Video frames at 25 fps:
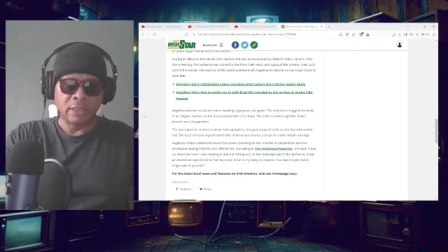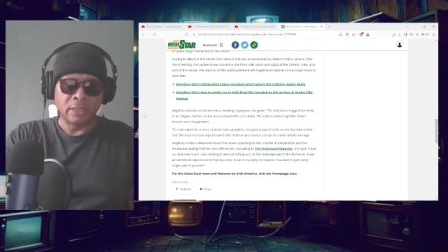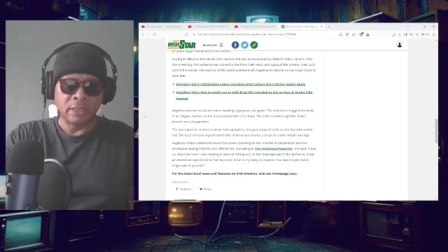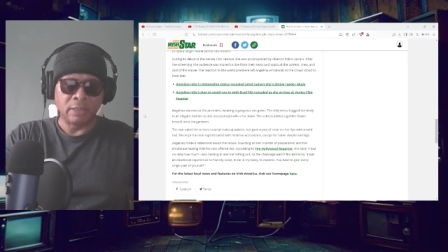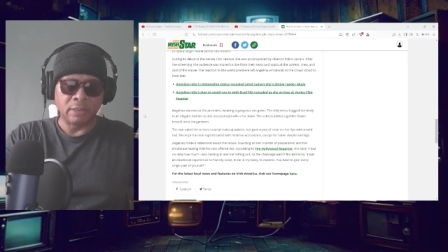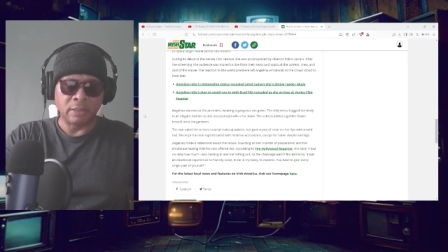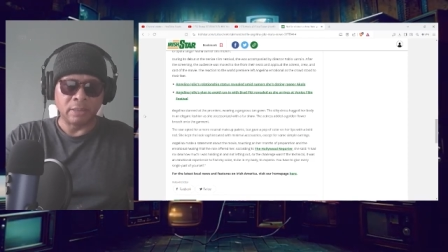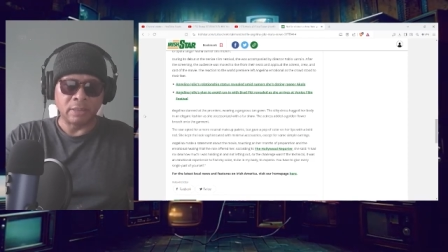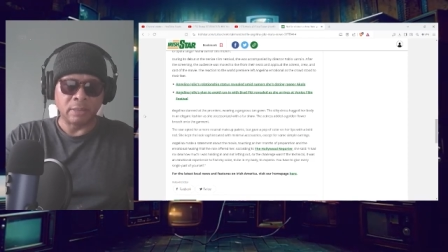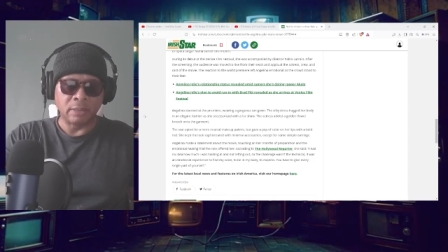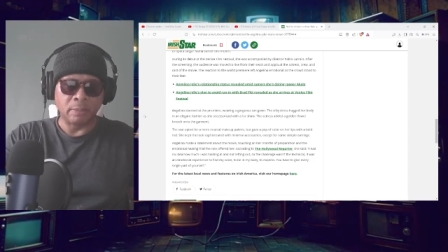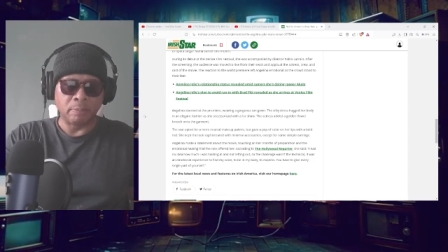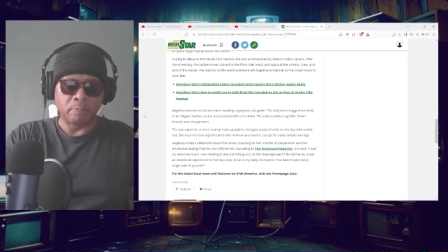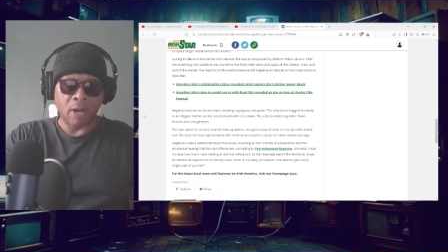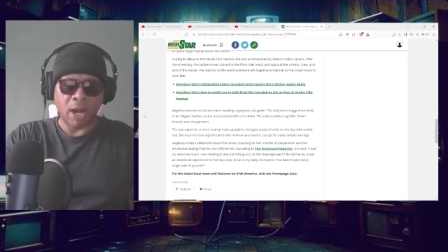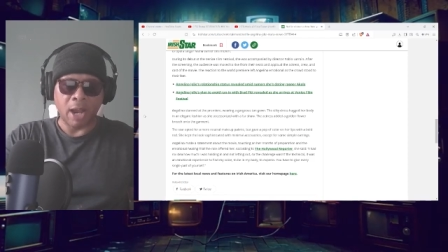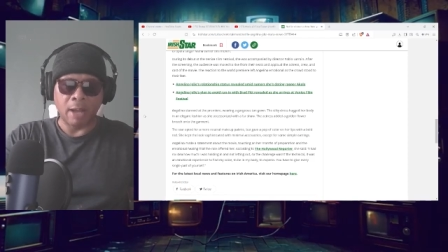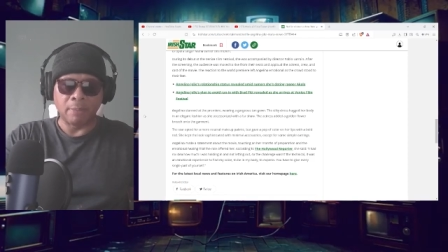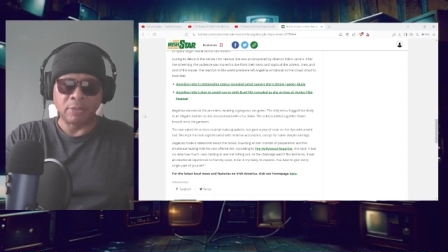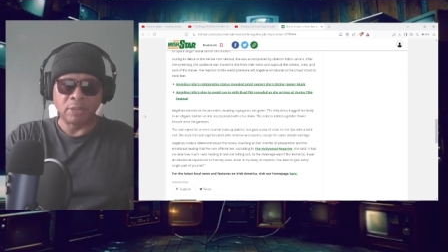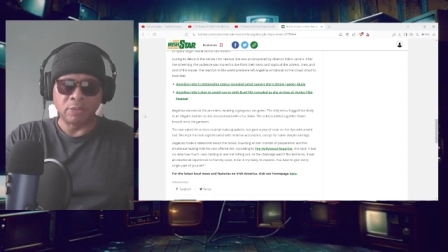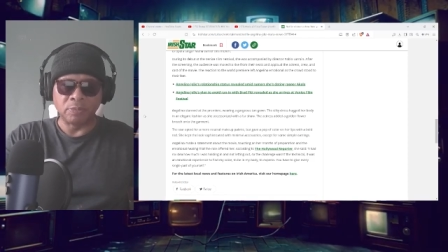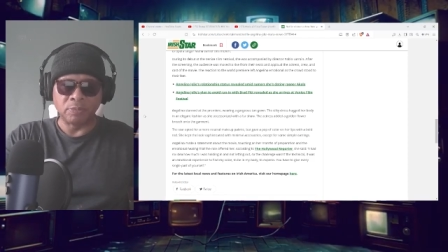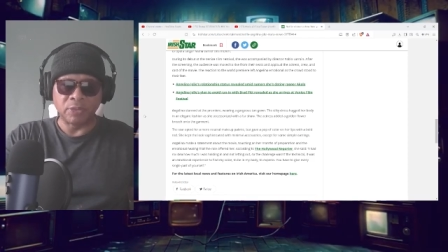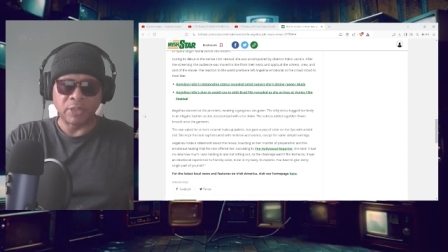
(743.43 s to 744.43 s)
the the
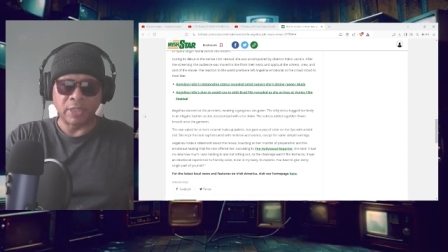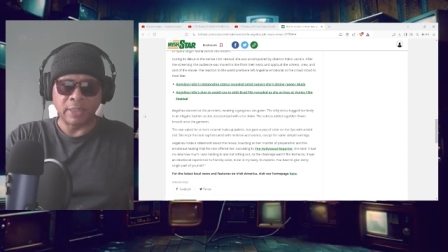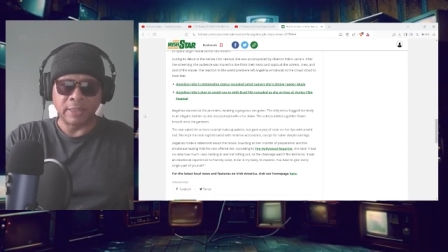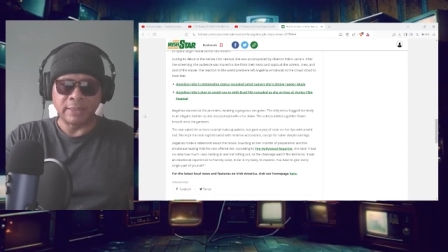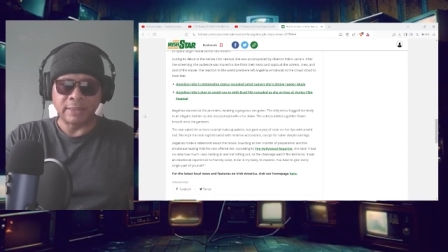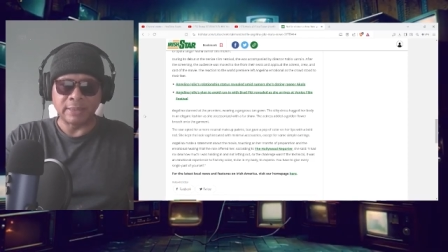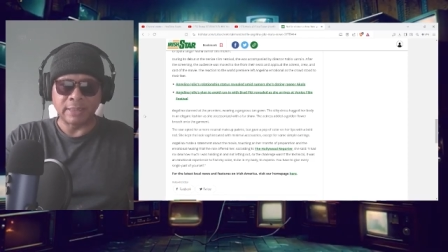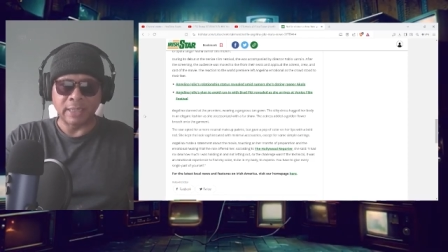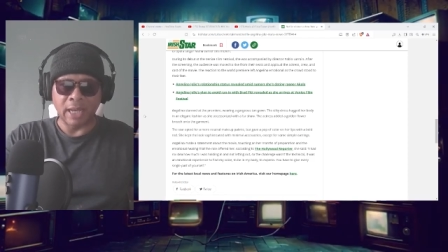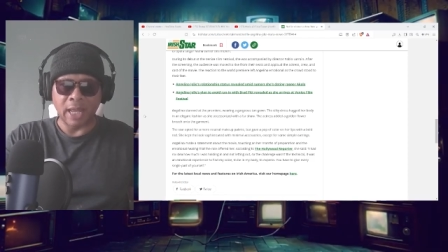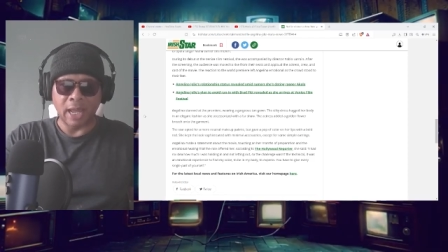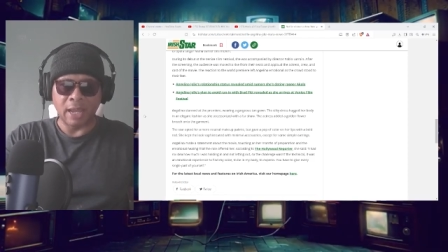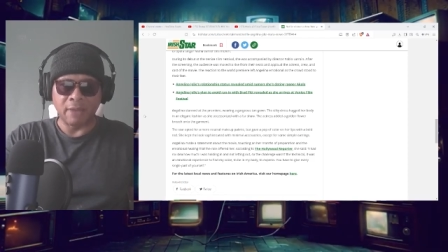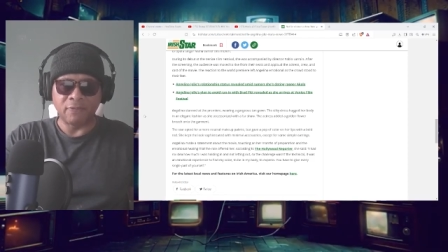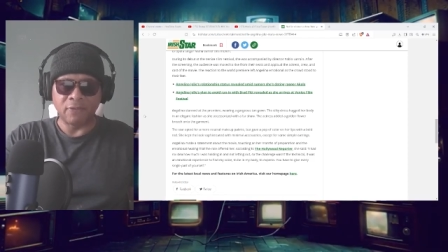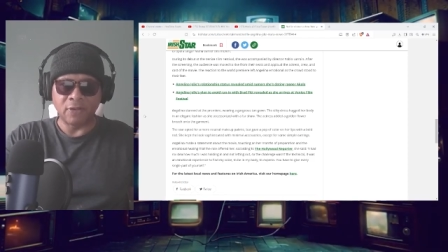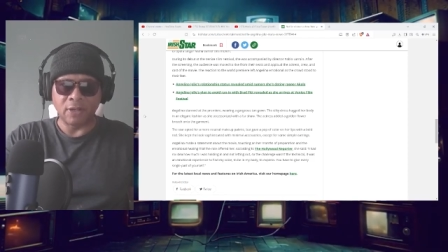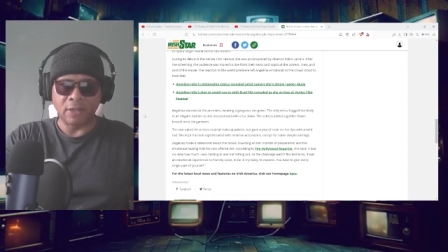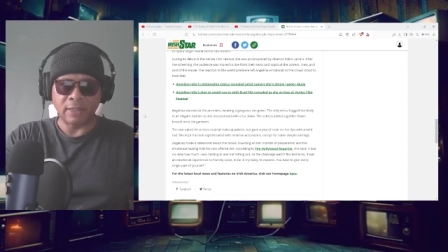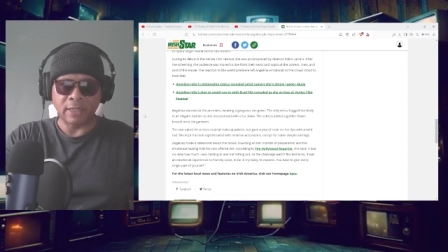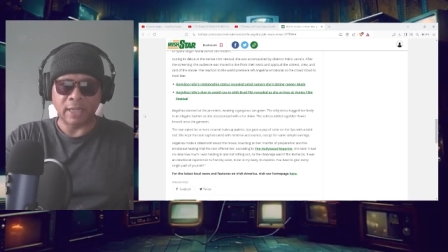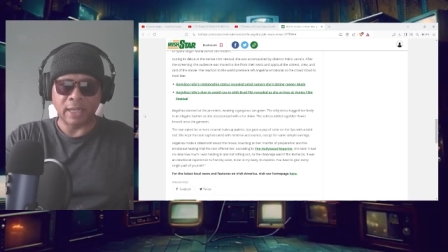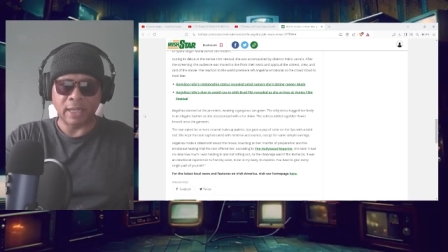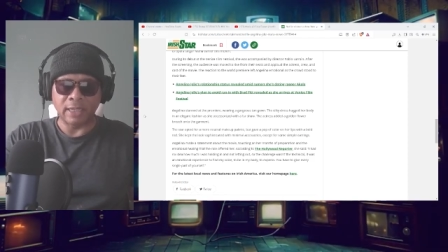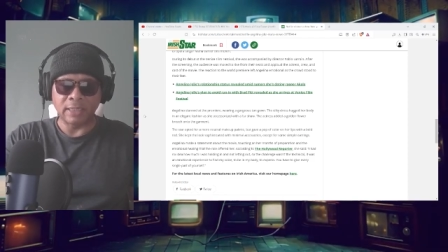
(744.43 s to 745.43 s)
problems in his life and
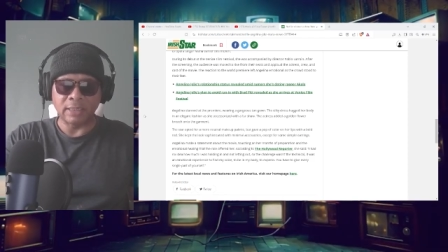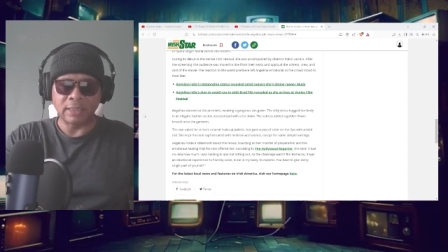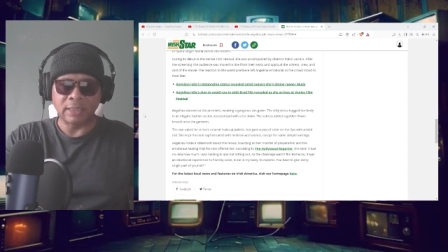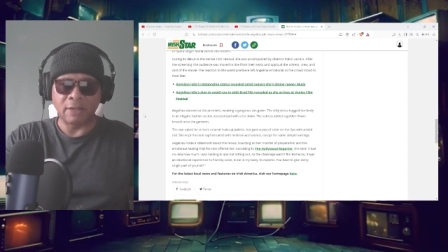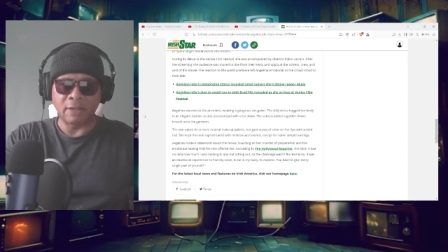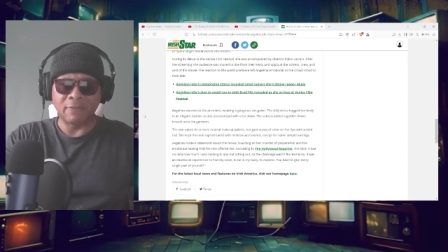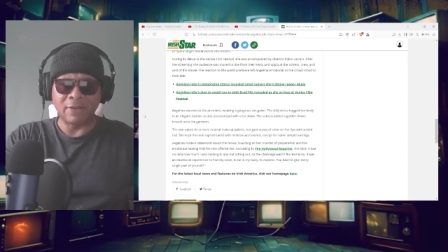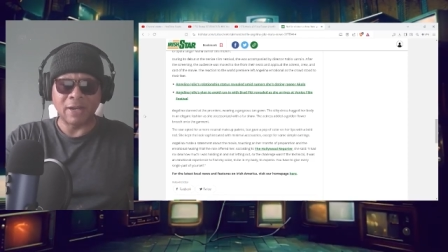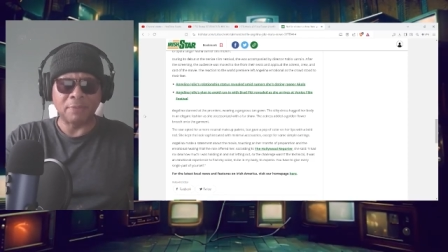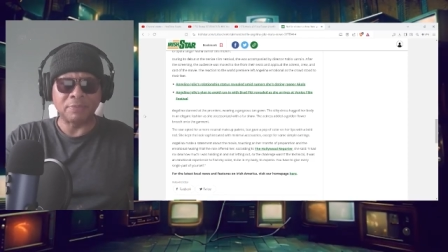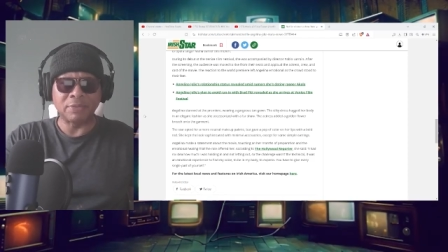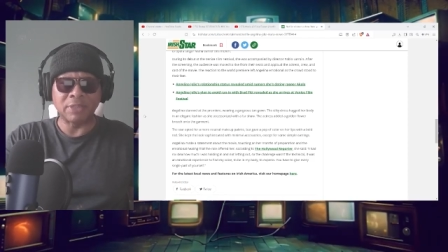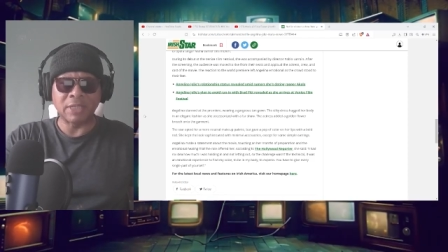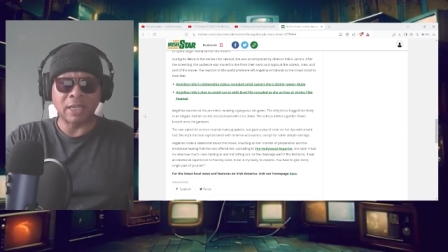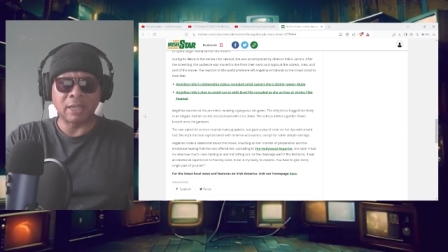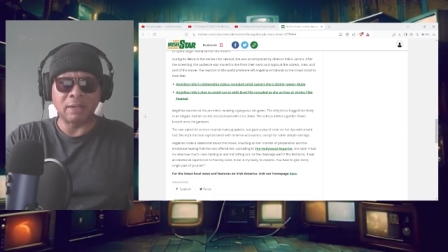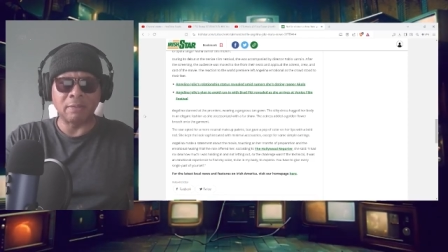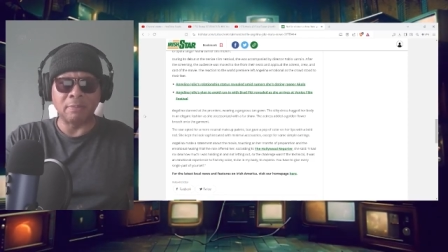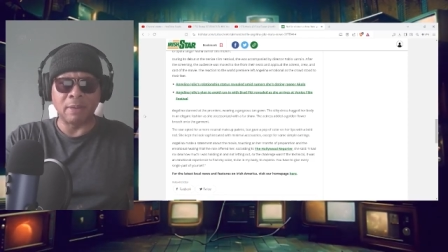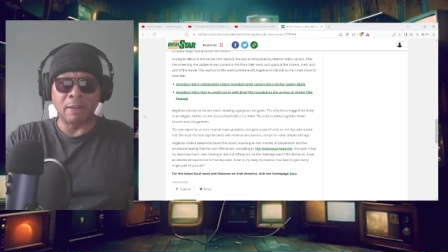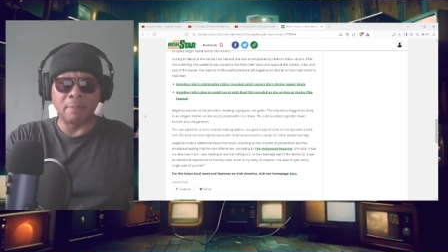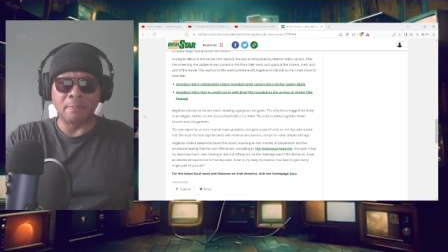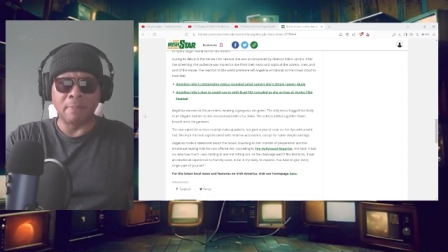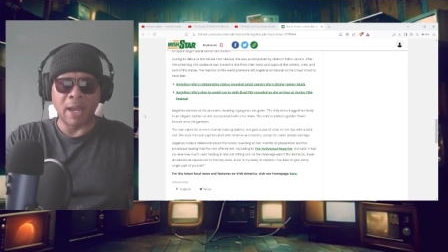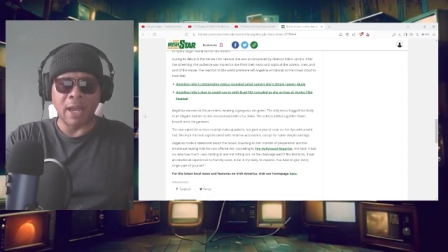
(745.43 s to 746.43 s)
all that kind of stuff. And I was thinking
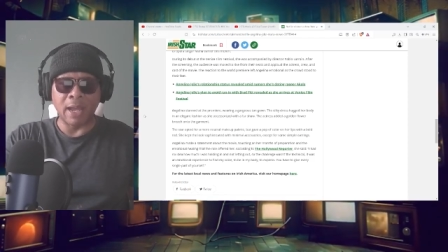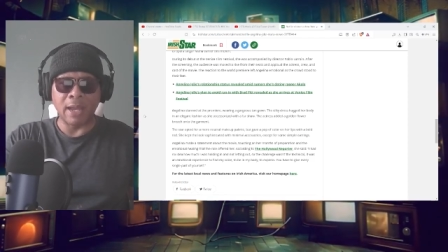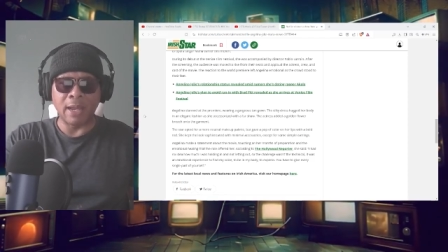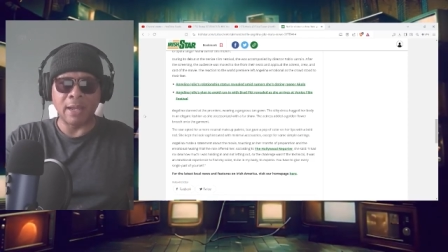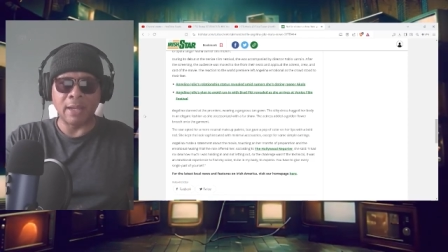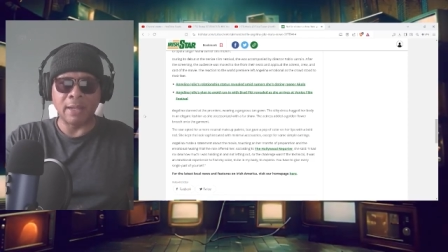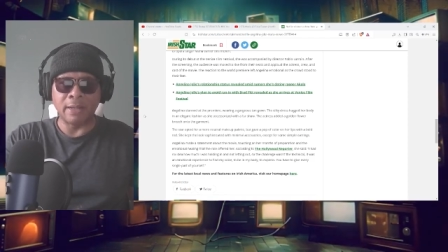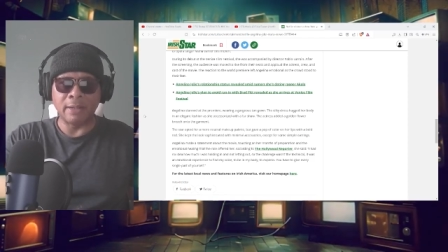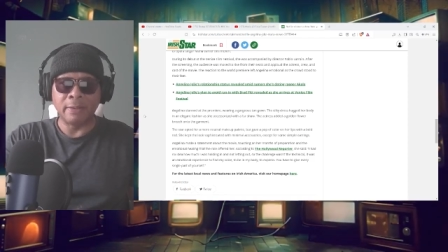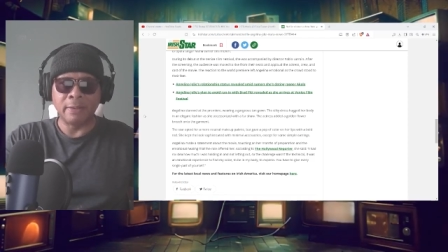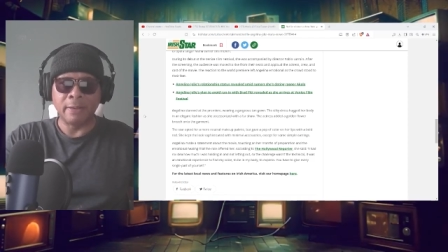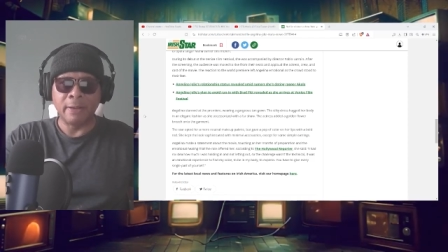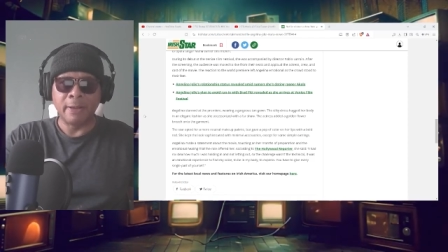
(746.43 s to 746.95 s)
in my mind,